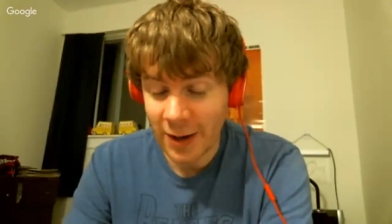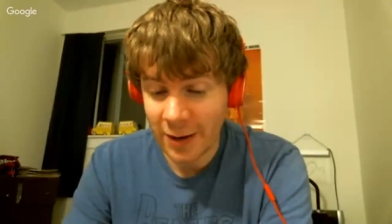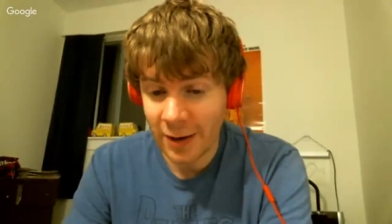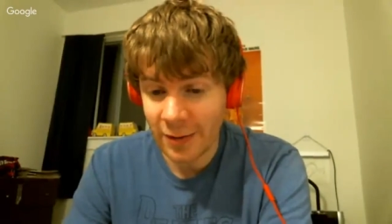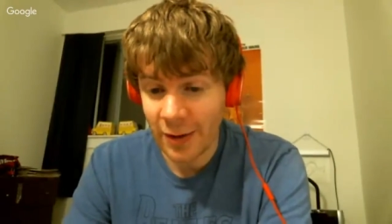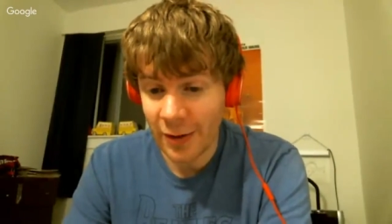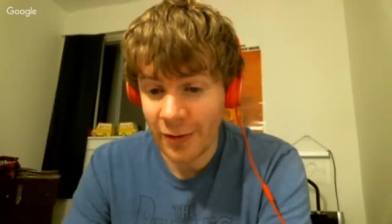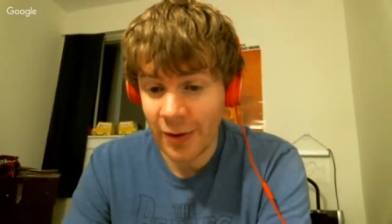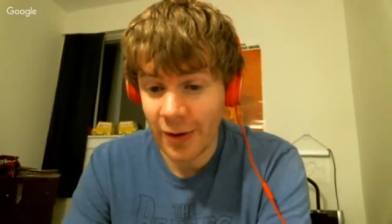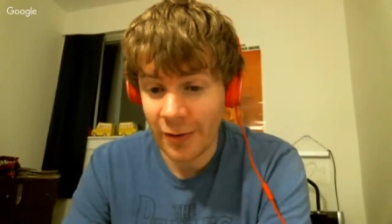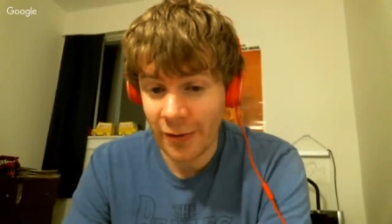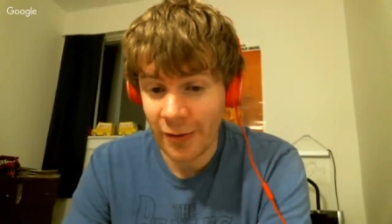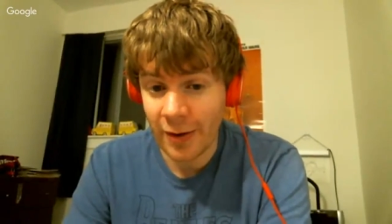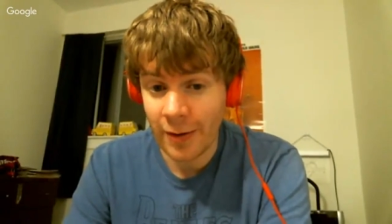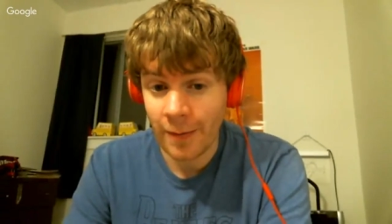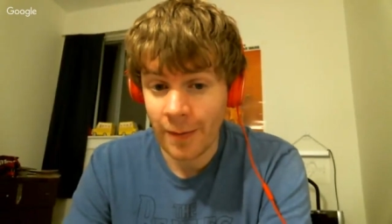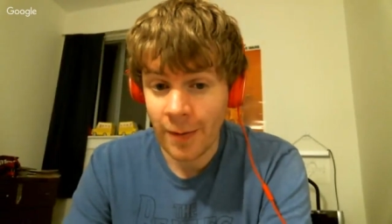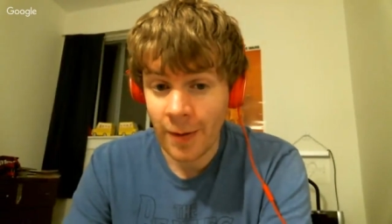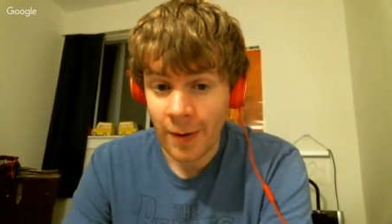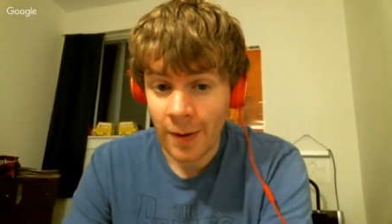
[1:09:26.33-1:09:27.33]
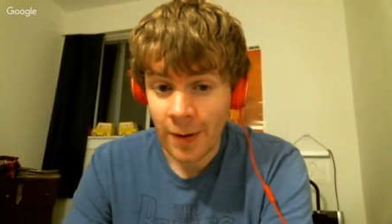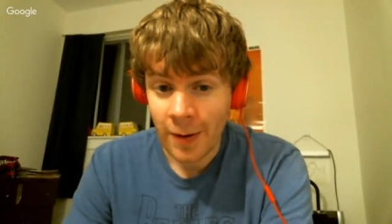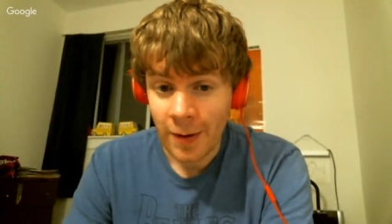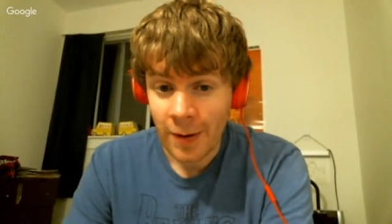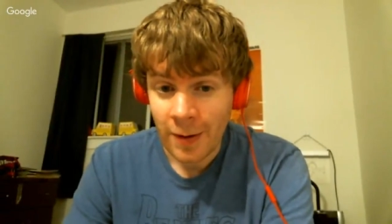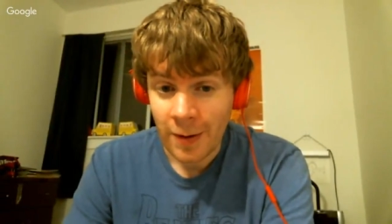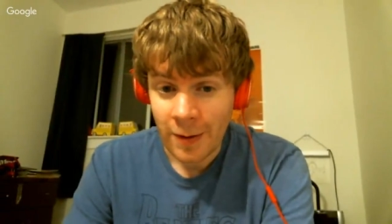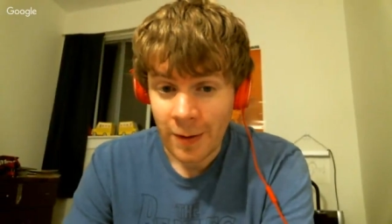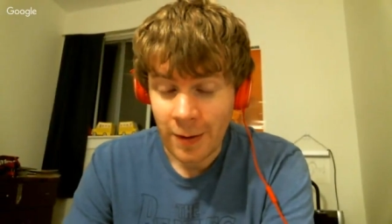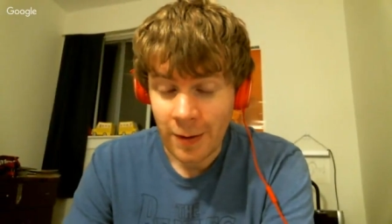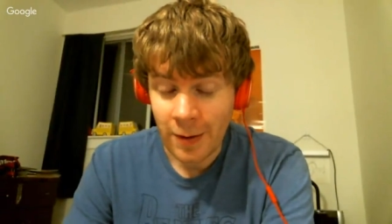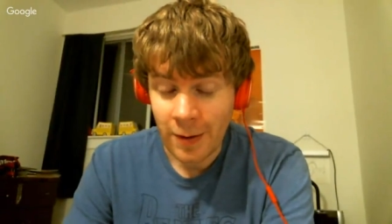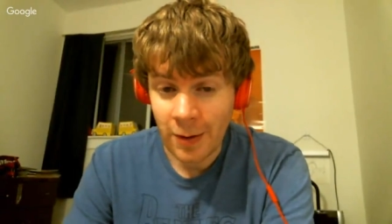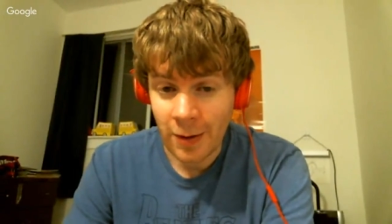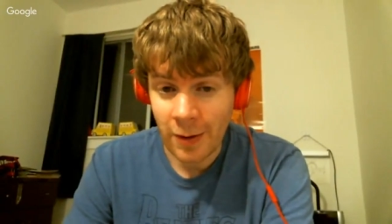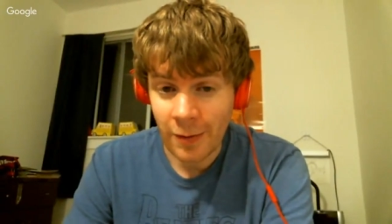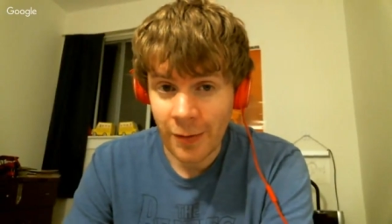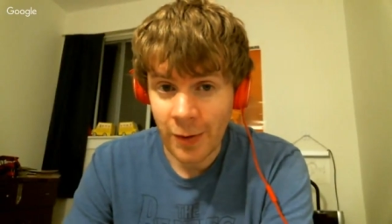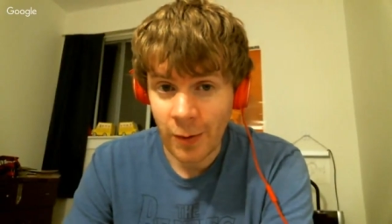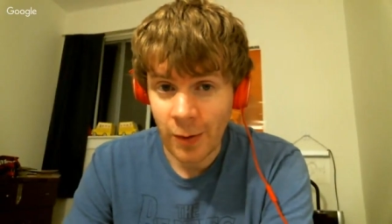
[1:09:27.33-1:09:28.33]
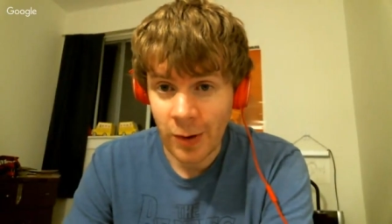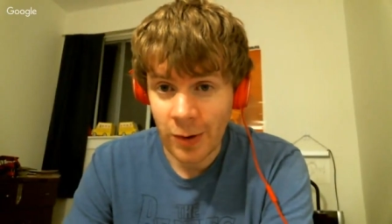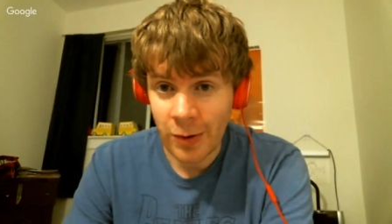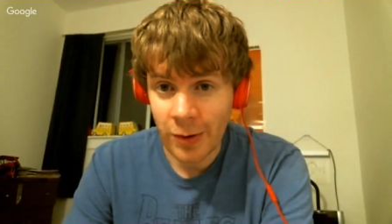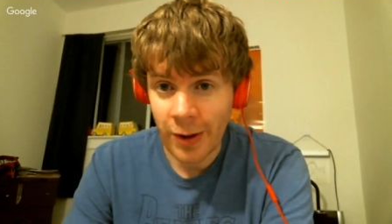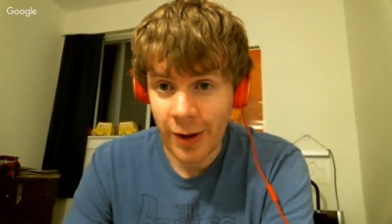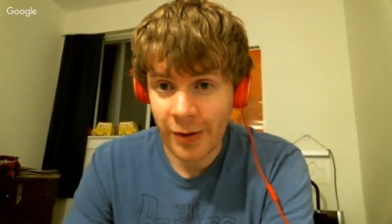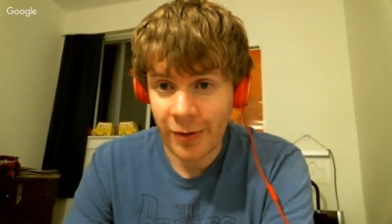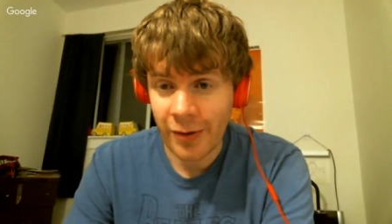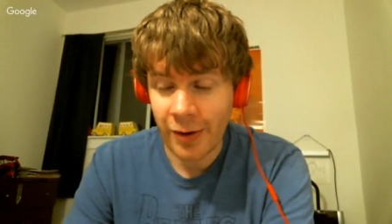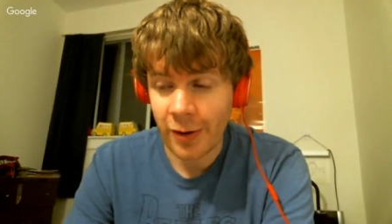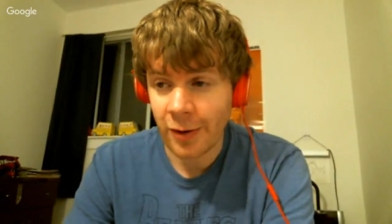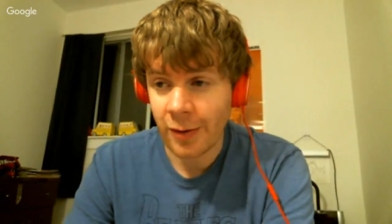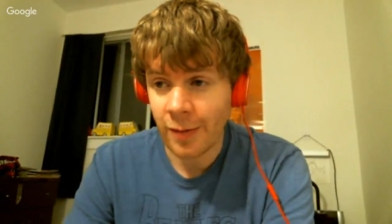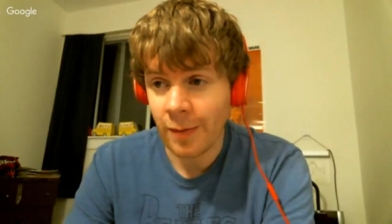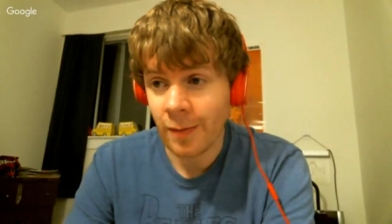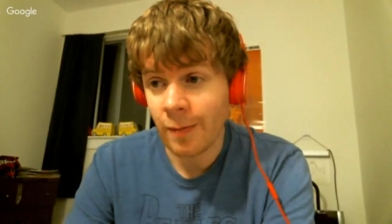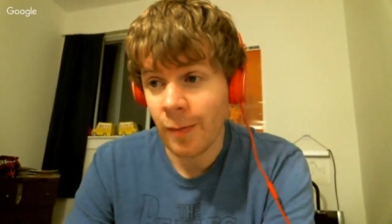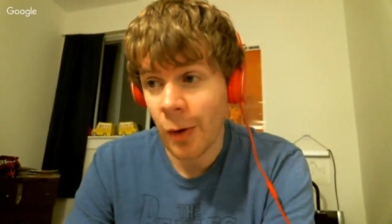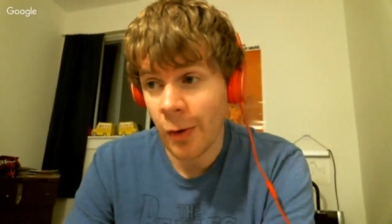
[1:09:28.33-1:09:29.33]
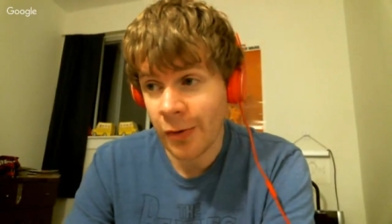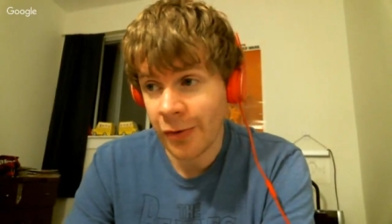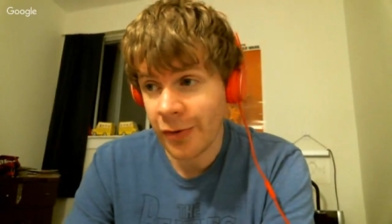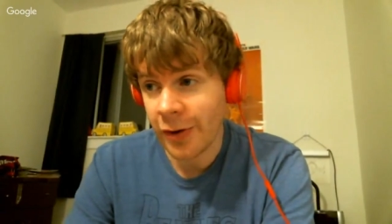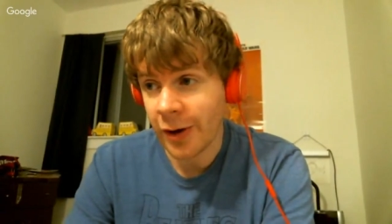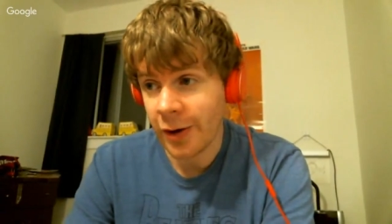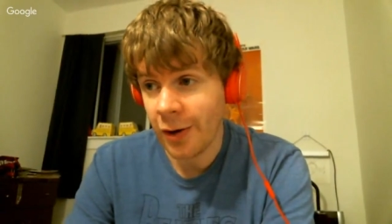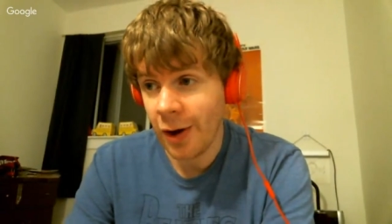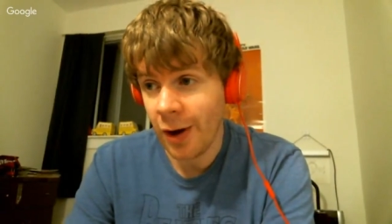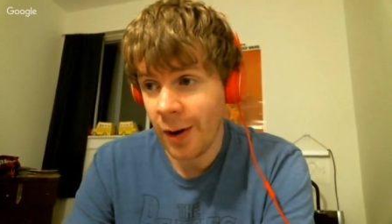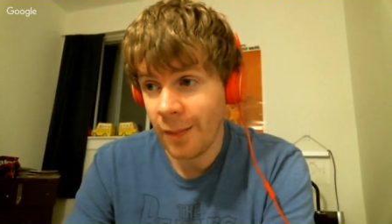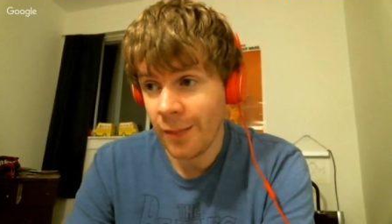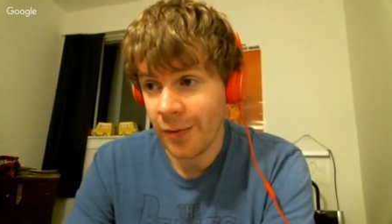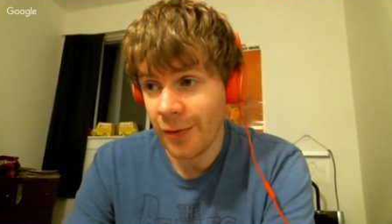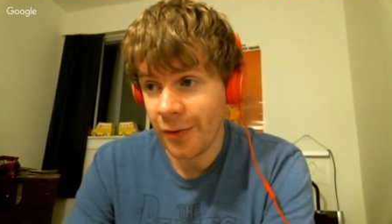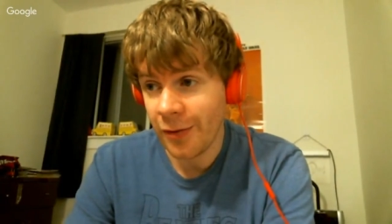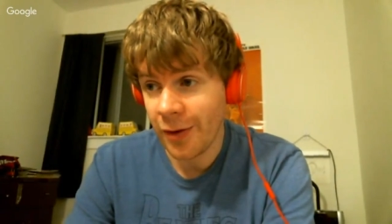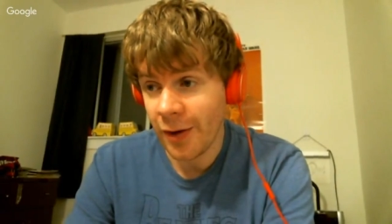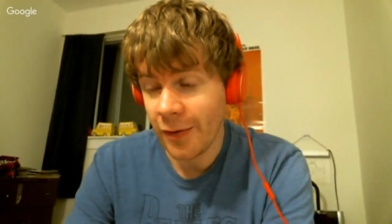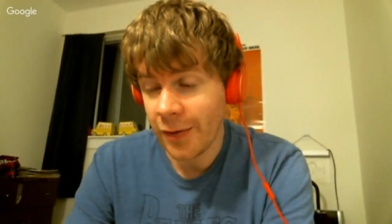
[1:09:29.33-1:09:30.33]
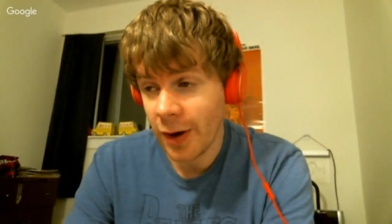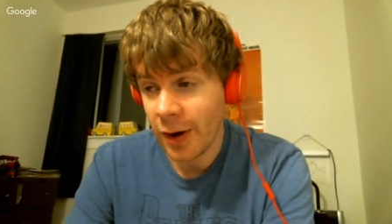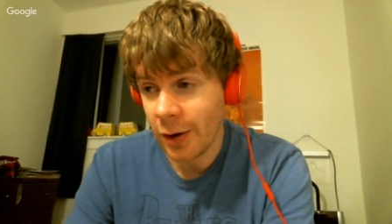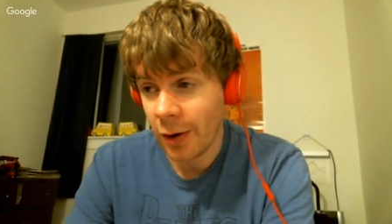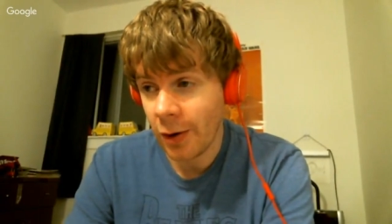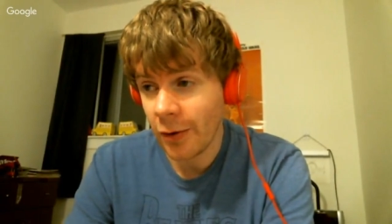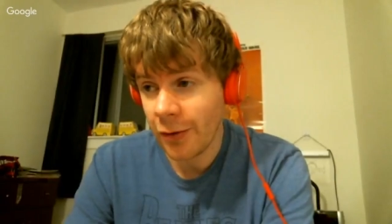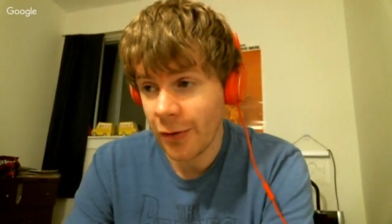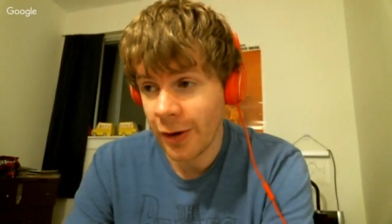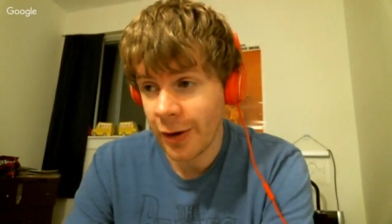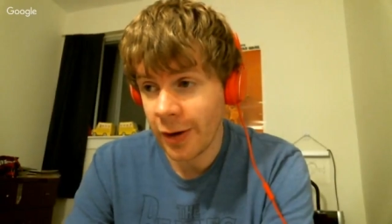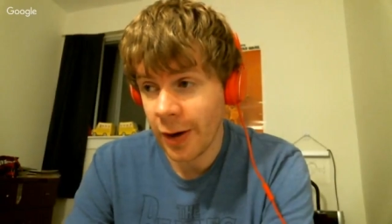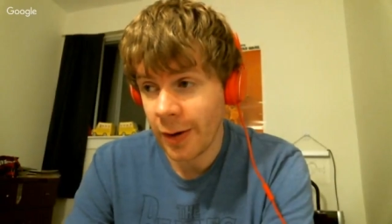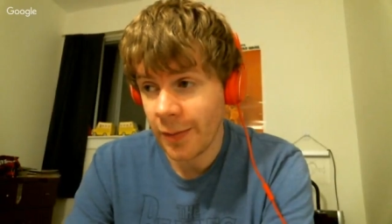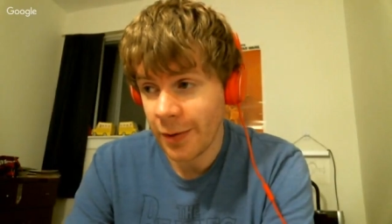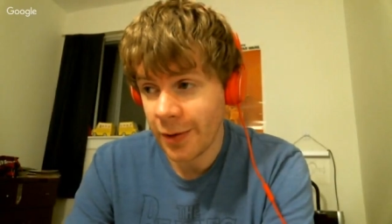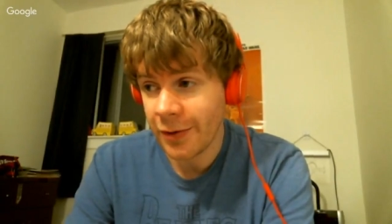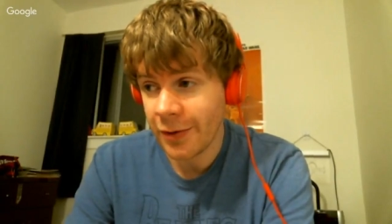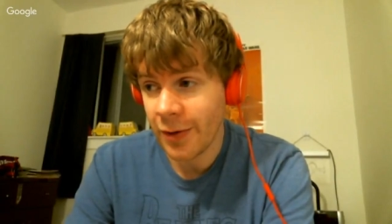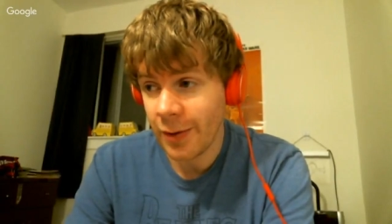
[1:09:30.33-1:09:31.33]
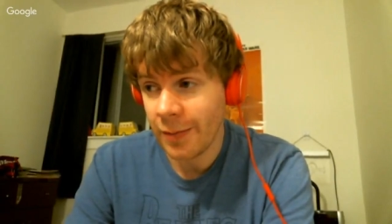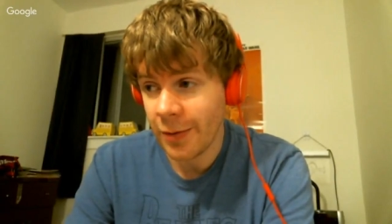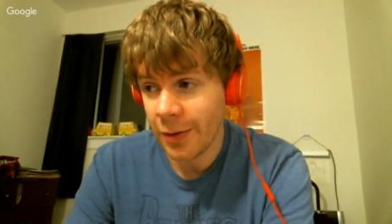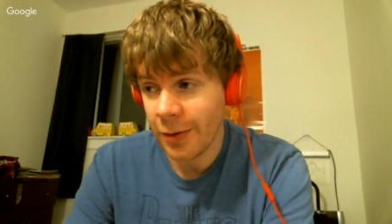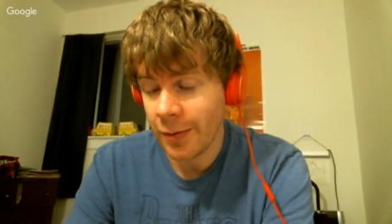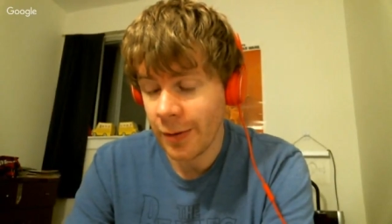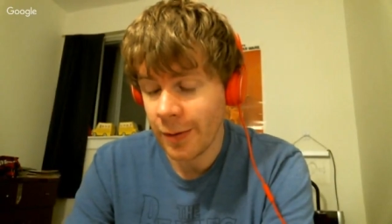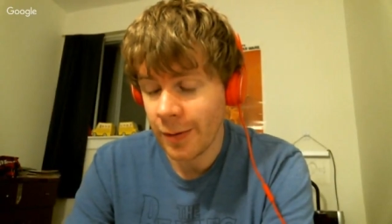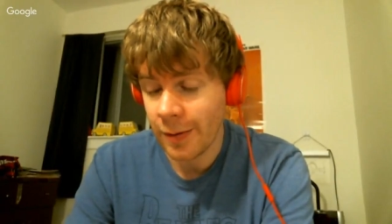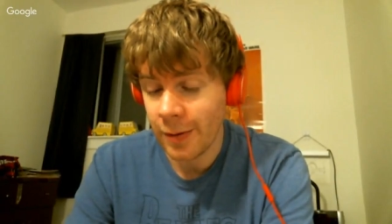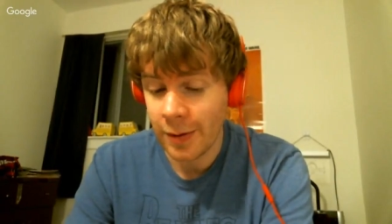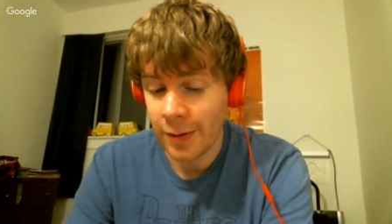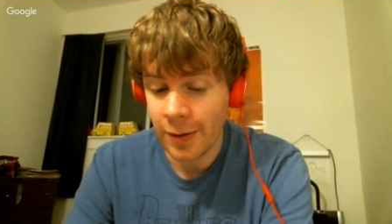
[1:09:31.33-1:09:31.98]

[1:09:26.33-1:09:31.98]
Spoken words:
of acting that's easy. If you want to do like most sitcoms and stuff, not all sitcoms, because some do.